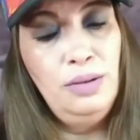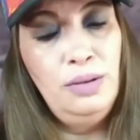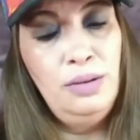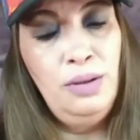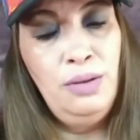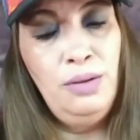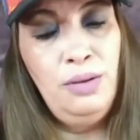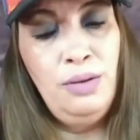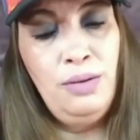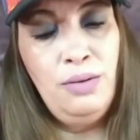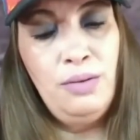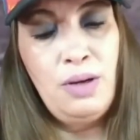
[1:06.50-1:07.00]

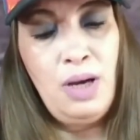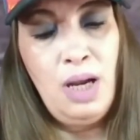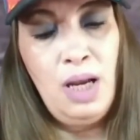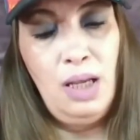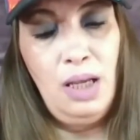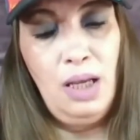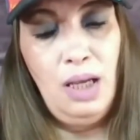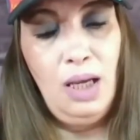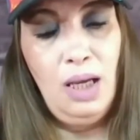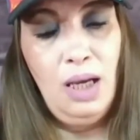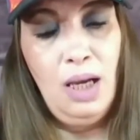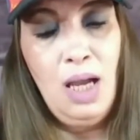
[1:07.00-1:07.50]

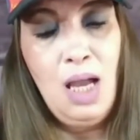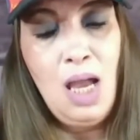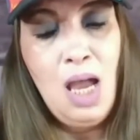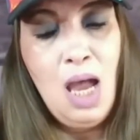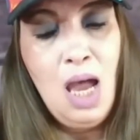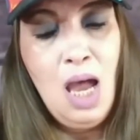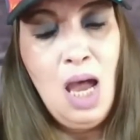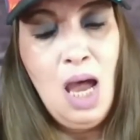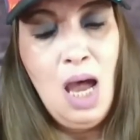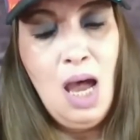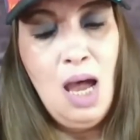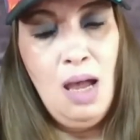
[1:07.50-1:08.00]
Alrighty.
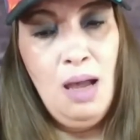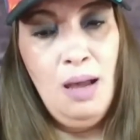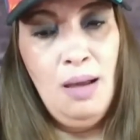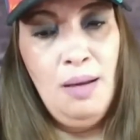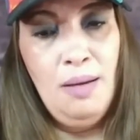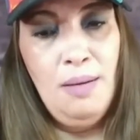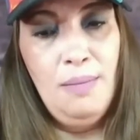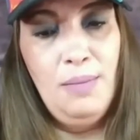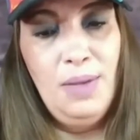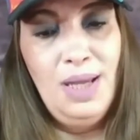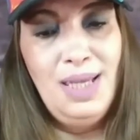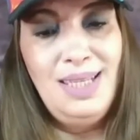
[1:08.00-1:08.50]

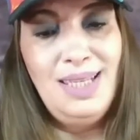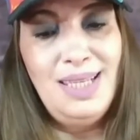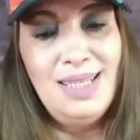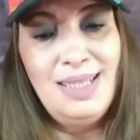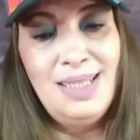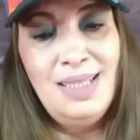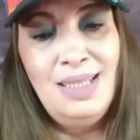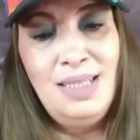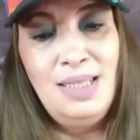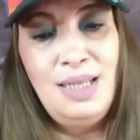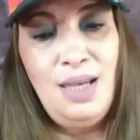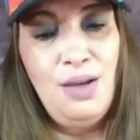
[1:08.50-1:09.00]
Um, it
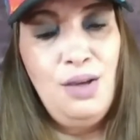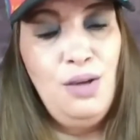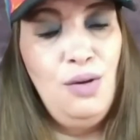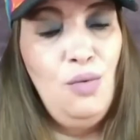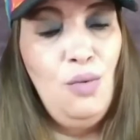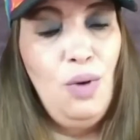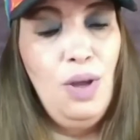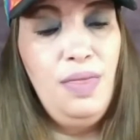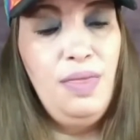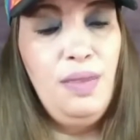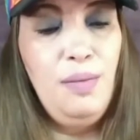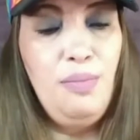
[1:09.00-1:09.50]
doesn't tell you
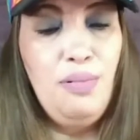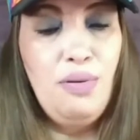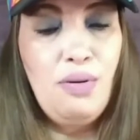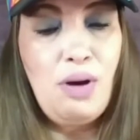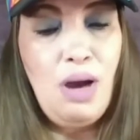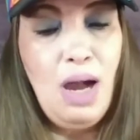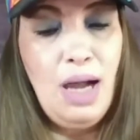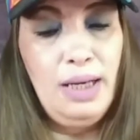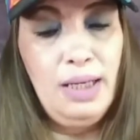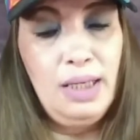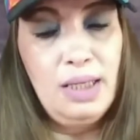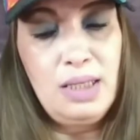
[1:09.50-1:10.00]
what the
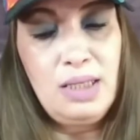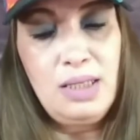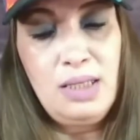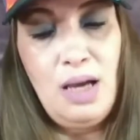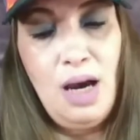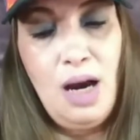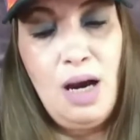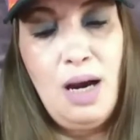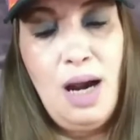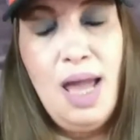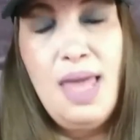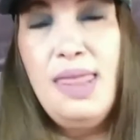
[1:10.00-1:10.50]
products
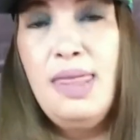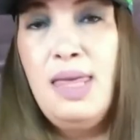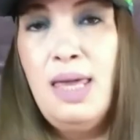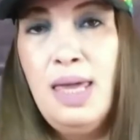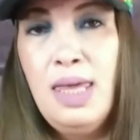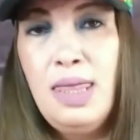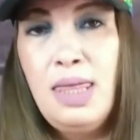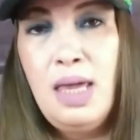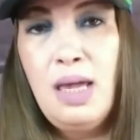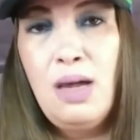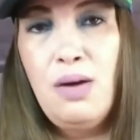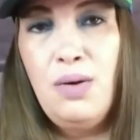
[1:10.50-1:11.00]
are. I
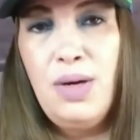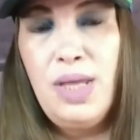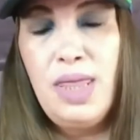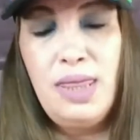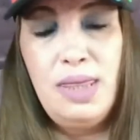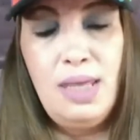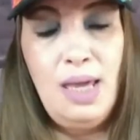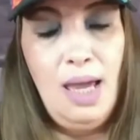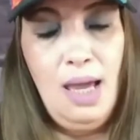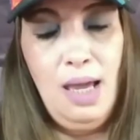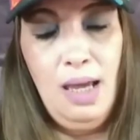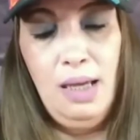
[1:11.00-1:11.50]
think they quit
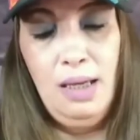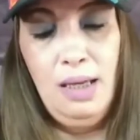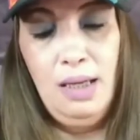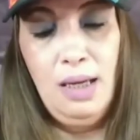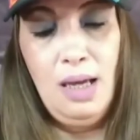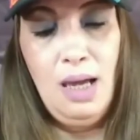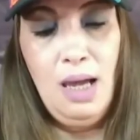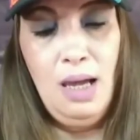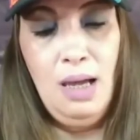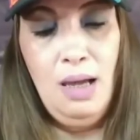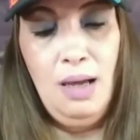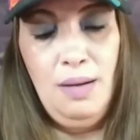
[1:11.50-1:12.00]
that.
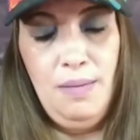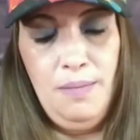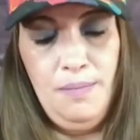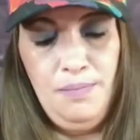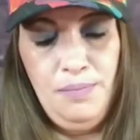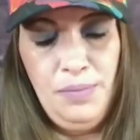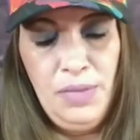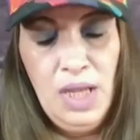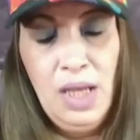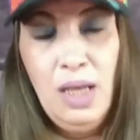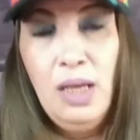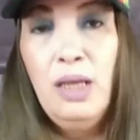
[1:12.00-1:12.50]
Um,
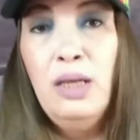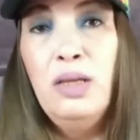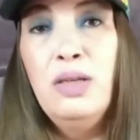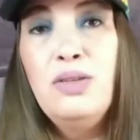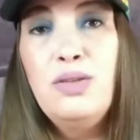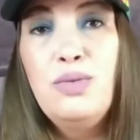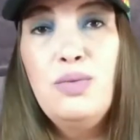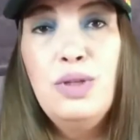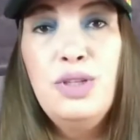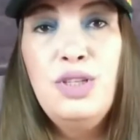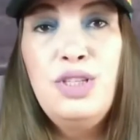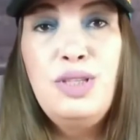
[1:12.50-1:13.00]

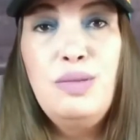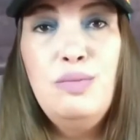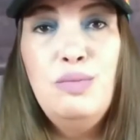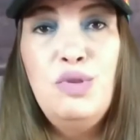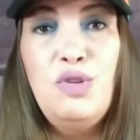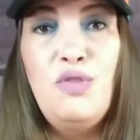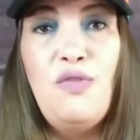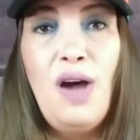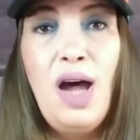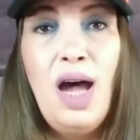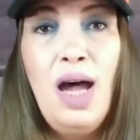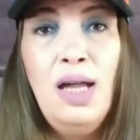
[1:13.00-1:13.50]
so we'll just
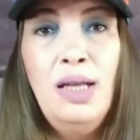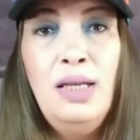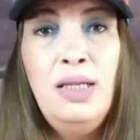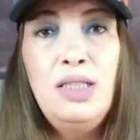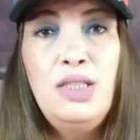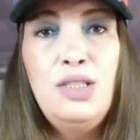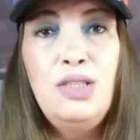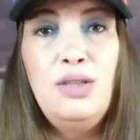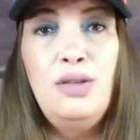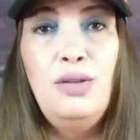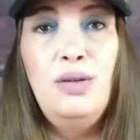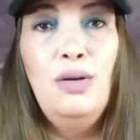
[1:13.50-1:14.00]
move on
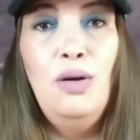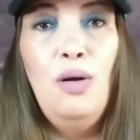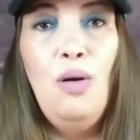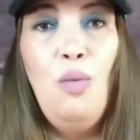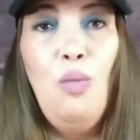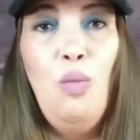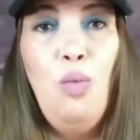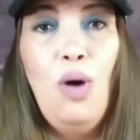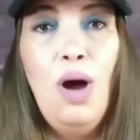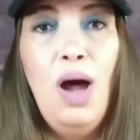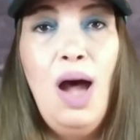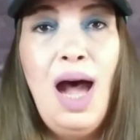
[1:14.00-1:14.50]
to
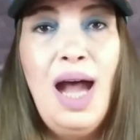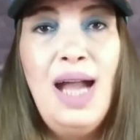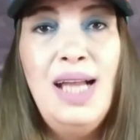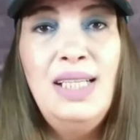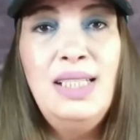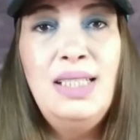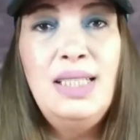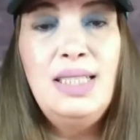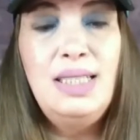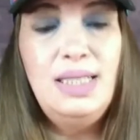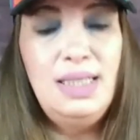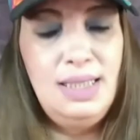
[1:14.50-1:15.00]
what
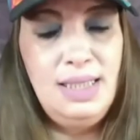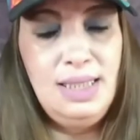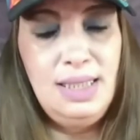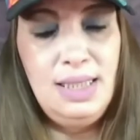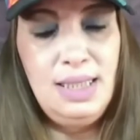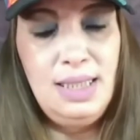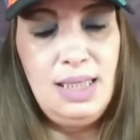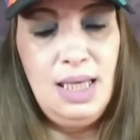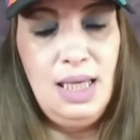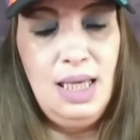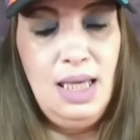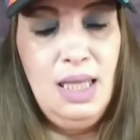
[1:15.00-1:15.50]
I
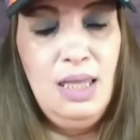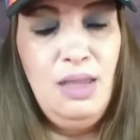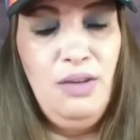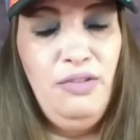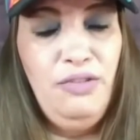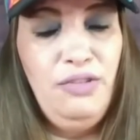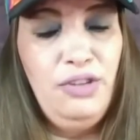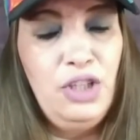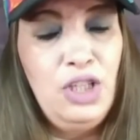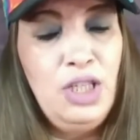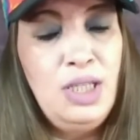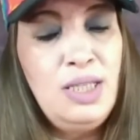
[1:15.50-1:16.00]
see. The
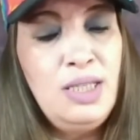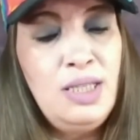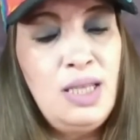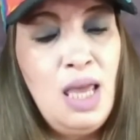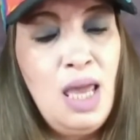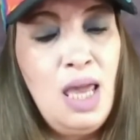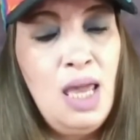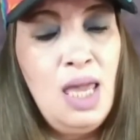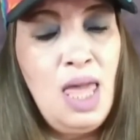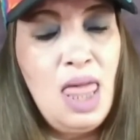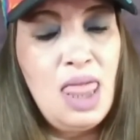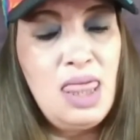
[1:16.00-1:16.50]
first
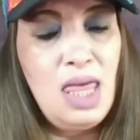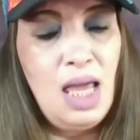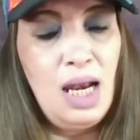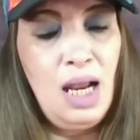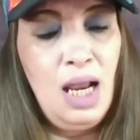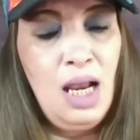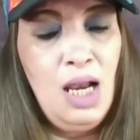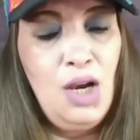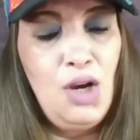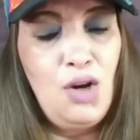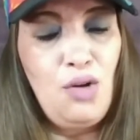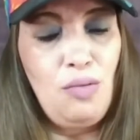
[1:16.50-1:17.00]
thing that
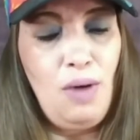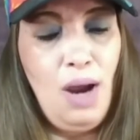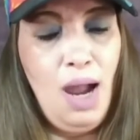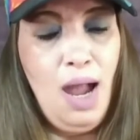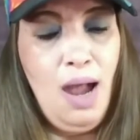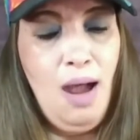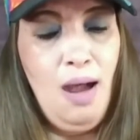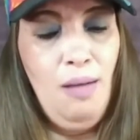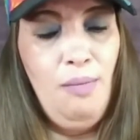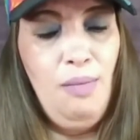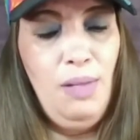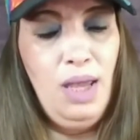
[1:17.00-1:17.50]
I
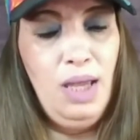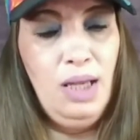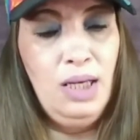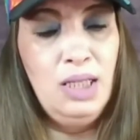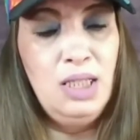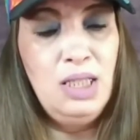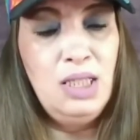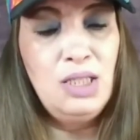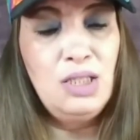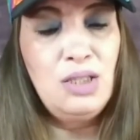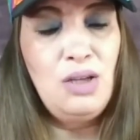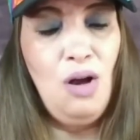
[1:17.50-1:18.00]
grab, it
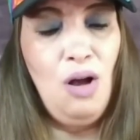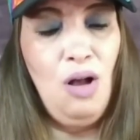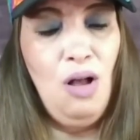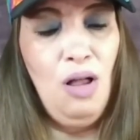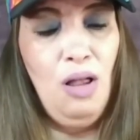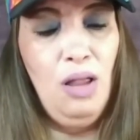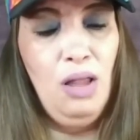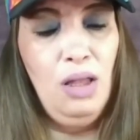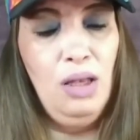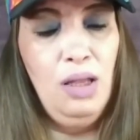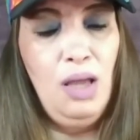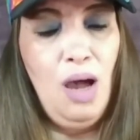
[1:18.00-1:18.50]
is
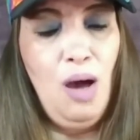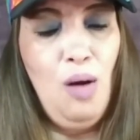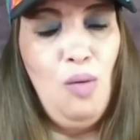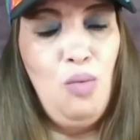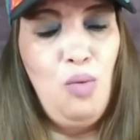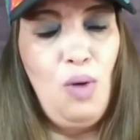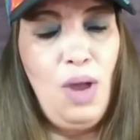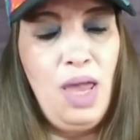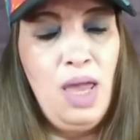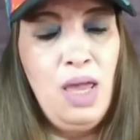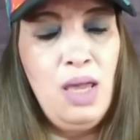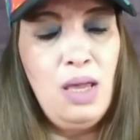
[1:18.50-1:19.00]
called
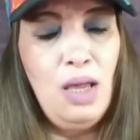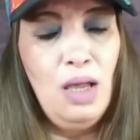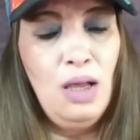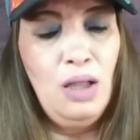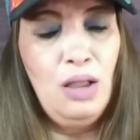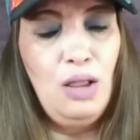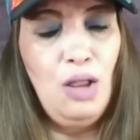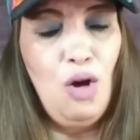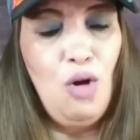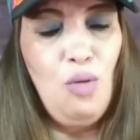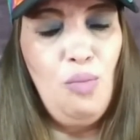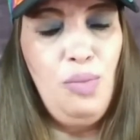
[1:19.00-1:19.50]
Awake
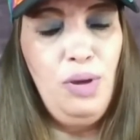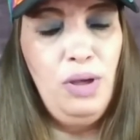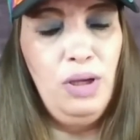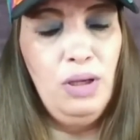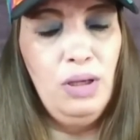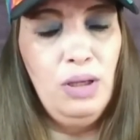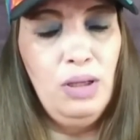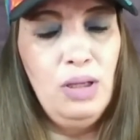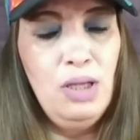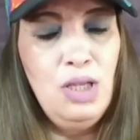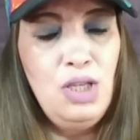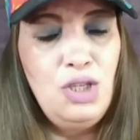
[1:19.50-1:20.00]
Glow
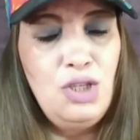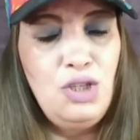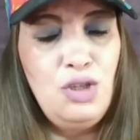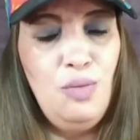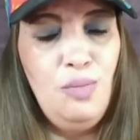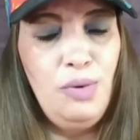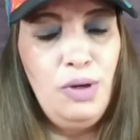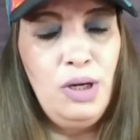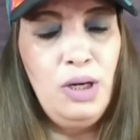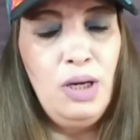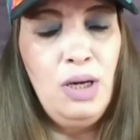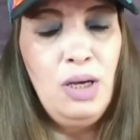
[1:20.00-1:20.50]
Pill
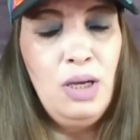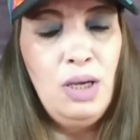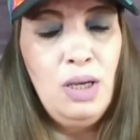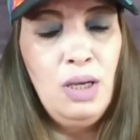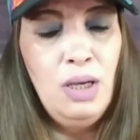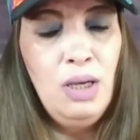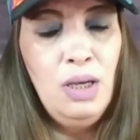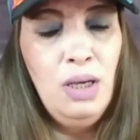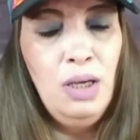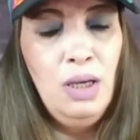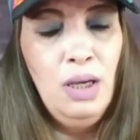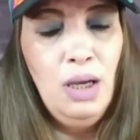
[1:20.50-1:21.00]
Super
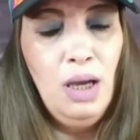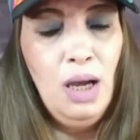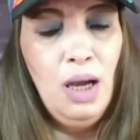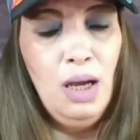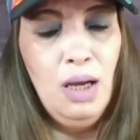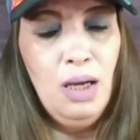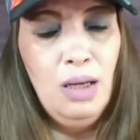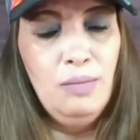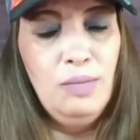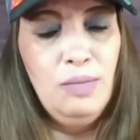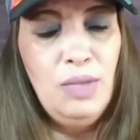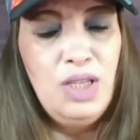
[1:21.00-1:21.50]

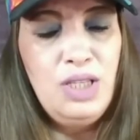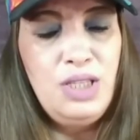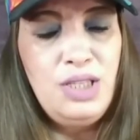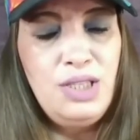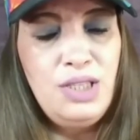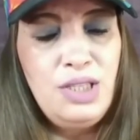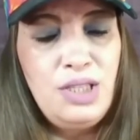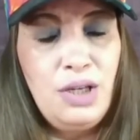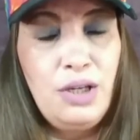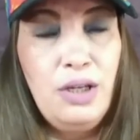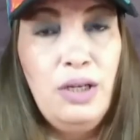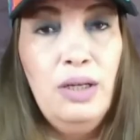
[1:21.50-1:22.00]
um,
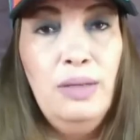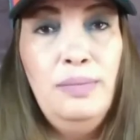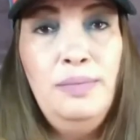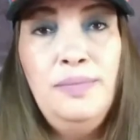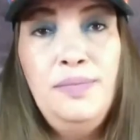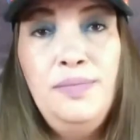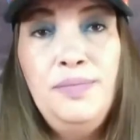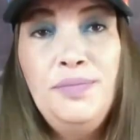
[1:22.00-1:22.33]
Serum.